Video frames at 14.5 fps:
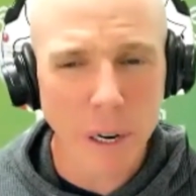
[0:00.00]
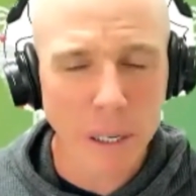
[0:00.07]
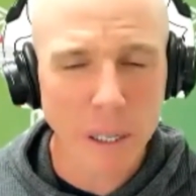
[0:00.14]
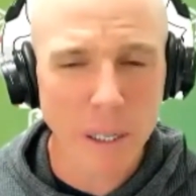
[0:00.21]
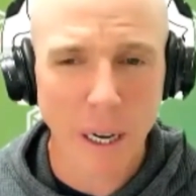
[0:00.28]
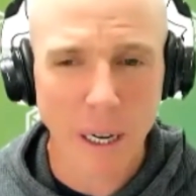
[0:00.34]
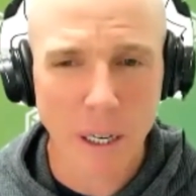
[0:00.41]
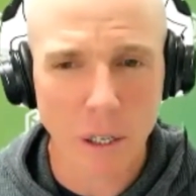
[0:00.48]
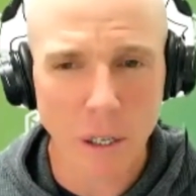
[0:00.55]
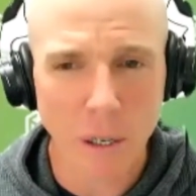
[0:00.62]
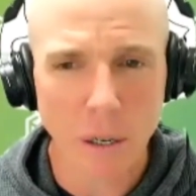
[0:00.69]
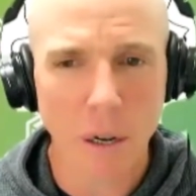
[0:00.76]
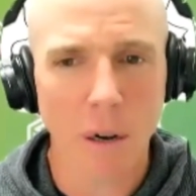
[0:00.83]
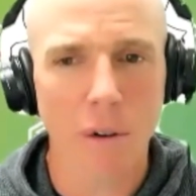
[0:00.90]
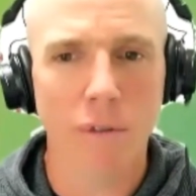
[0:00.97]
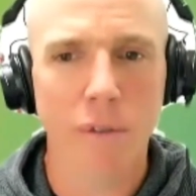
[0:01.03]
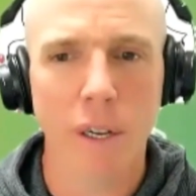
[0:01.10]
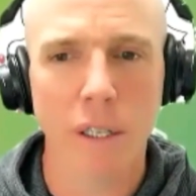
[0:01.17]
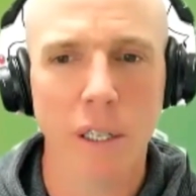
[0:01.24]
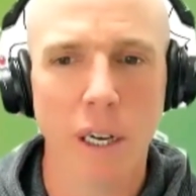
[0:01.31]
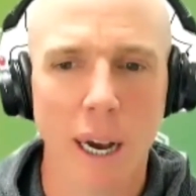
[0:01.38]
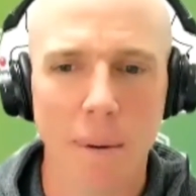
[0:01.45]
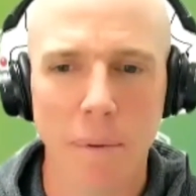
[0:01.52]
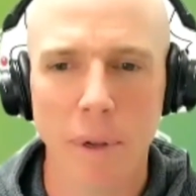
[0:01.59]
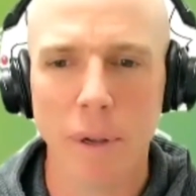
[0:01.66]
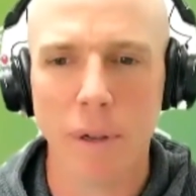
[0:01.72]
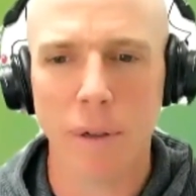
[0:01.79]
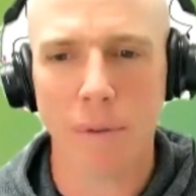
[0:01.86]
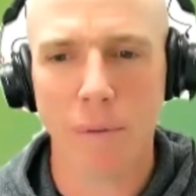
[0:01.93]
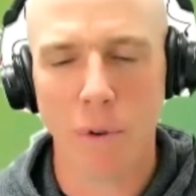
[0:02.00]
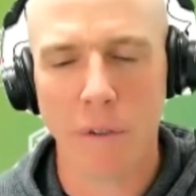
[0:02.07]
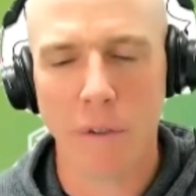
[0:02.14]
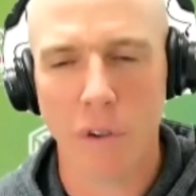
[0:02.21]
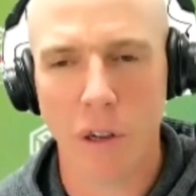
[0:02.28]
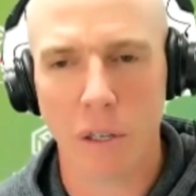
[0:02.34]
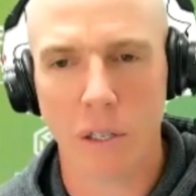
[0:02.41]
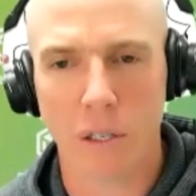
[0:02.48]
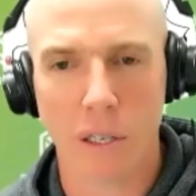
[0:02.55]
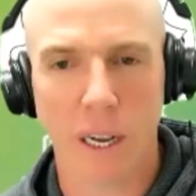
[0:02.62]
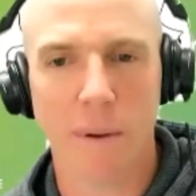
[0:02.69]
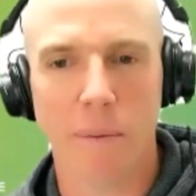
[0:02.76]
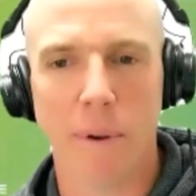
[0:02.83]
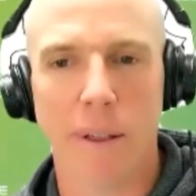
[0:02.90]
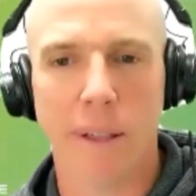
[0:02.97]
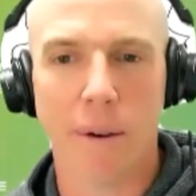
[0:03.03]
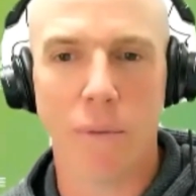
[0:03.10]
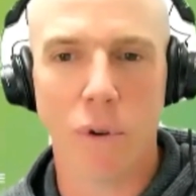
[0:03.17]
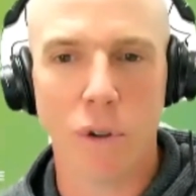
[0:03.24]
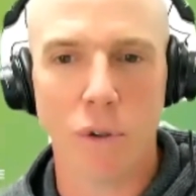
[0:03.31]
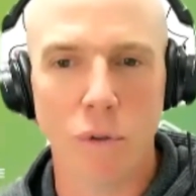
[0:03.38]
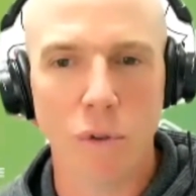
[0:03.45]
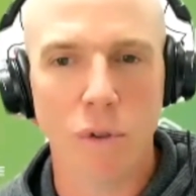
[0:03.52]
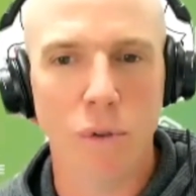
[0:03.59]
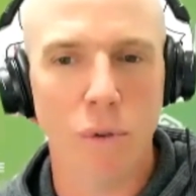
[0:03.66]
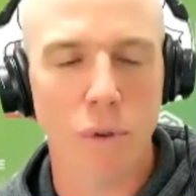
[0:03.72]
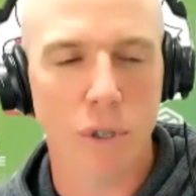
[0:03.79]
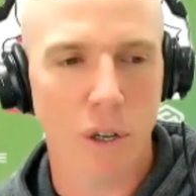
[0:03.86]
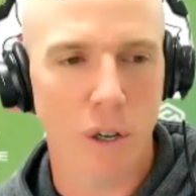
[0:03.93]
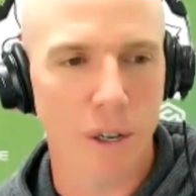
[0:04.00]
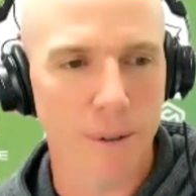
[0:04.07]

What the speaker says: section of Kajabi, what have you got to say about that? What are your thoughts on it?